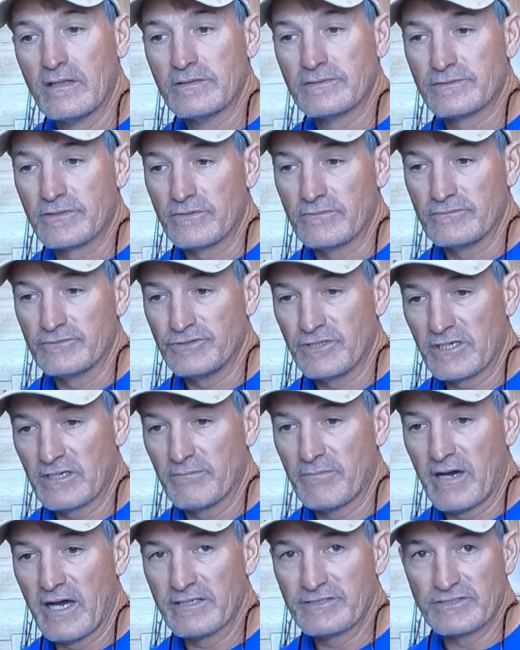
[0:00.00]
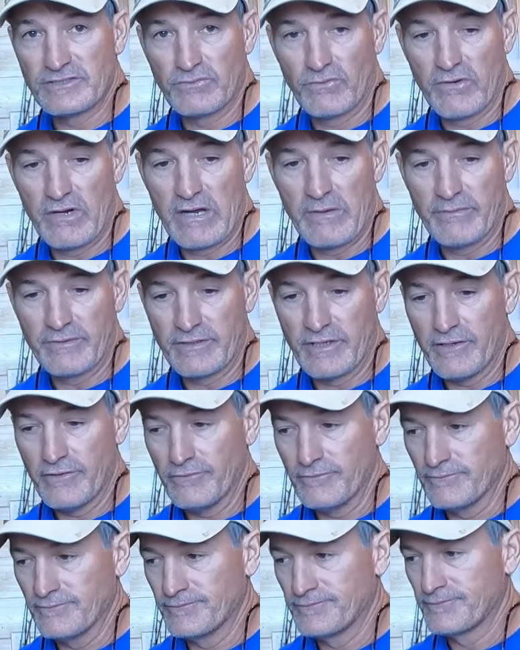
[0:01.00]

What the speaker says: So Gigabytes is where I would go.